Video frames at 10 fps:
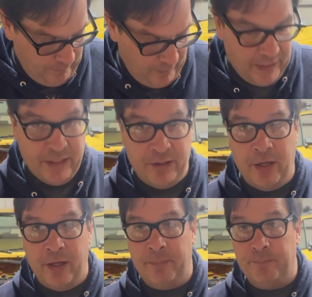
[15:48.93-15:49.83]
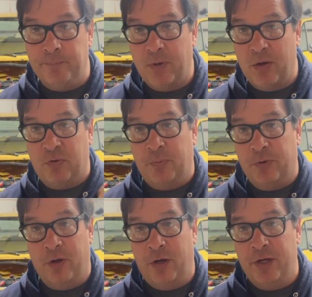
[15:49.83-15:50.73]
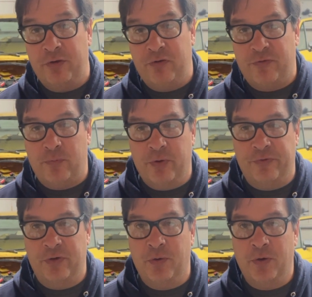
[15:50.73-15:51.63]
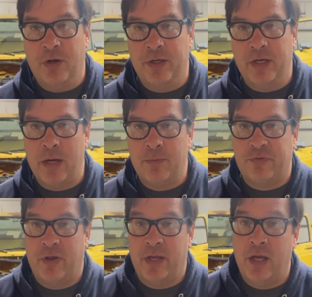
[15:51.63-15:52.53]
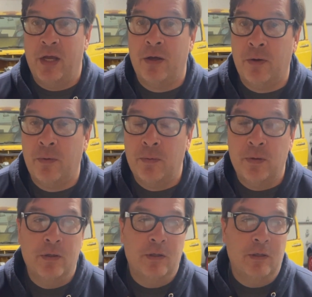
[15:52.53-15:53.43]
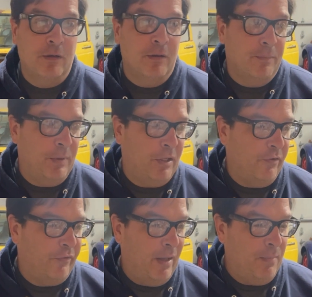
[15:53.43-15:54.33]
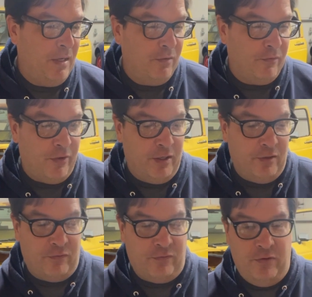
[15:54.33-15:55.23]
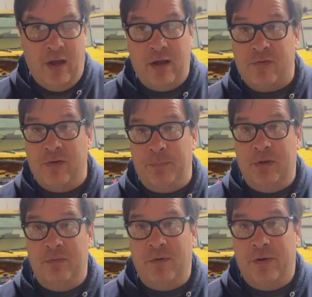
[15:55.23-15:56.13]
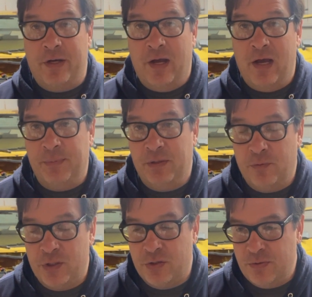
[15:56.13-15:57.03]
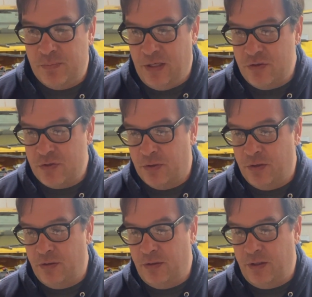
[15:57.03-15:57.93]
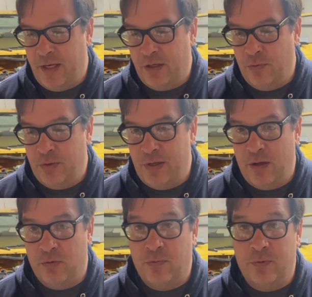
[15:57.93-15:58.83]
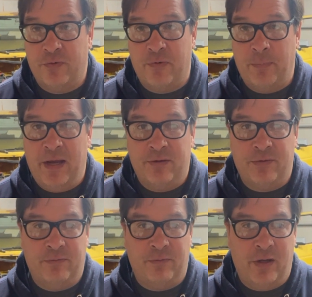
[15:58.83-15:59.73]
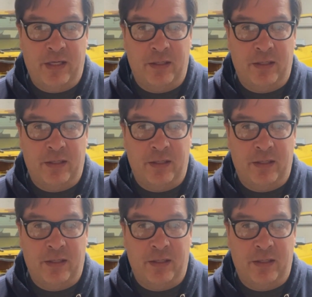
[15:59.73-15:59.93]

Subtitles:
And I went to put it on, it just wasn't going on, and I was like, uh-oh, because that means that it's not something very common, which means you're kind of going down towards the path of like